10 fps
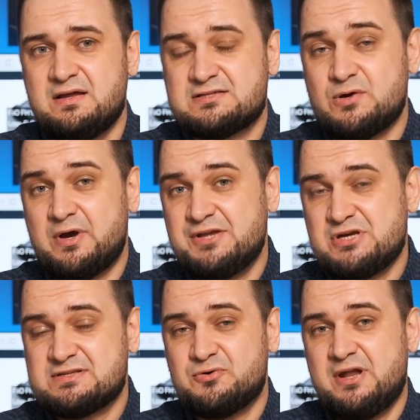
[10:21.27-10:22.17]
So I
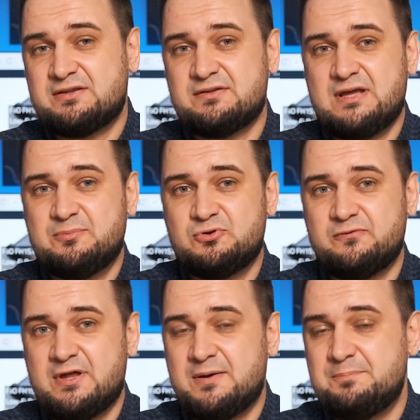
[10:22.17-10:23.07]
just connected them to
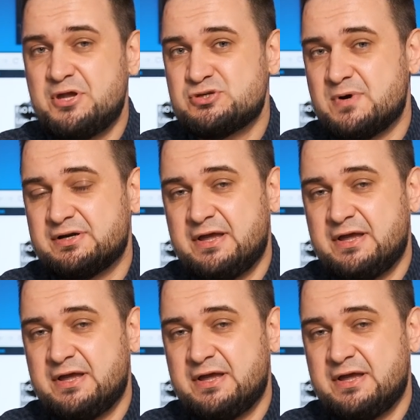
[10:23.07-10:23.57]
the benchmark